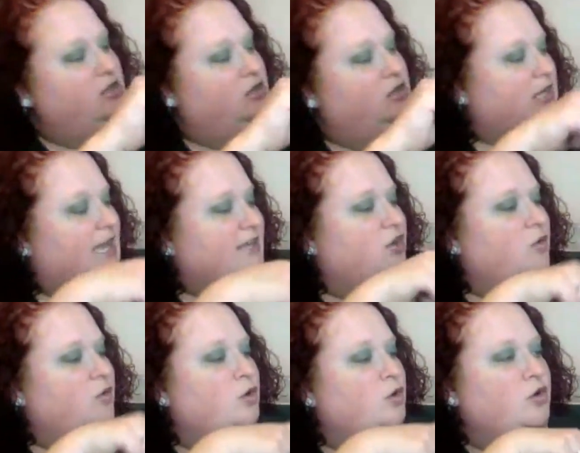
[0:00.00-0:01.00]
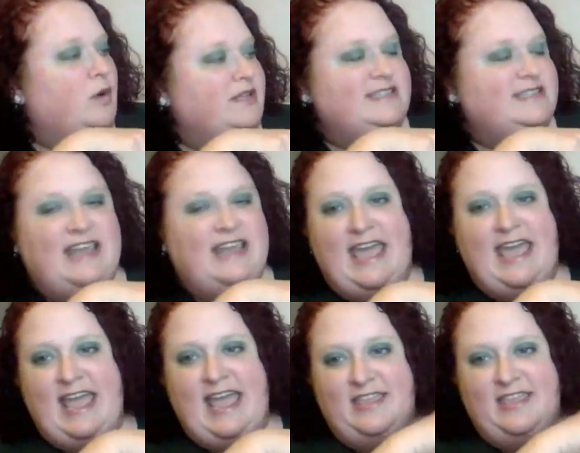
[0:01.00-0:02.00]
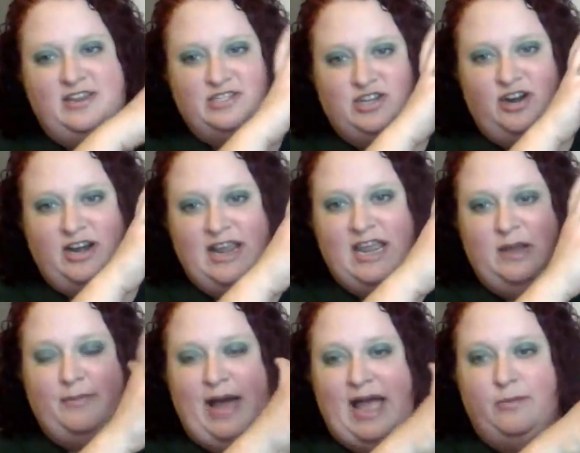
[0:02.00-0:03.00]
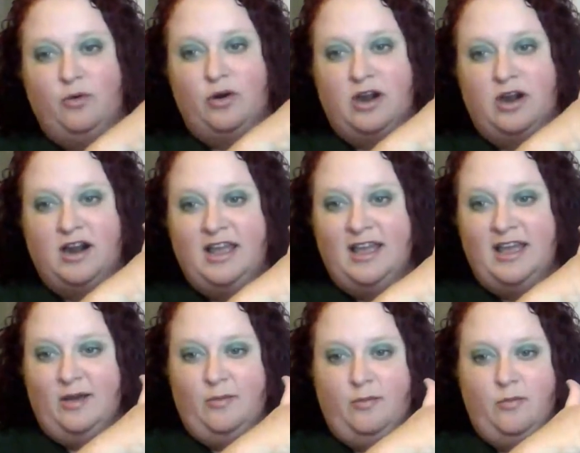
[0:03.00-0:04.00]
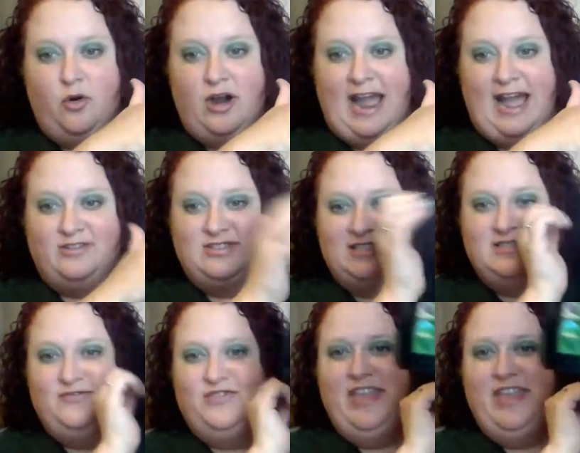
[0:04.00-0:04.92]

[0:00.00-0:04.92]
you collect their wool once a day, and then you can turn it in and buy more houses for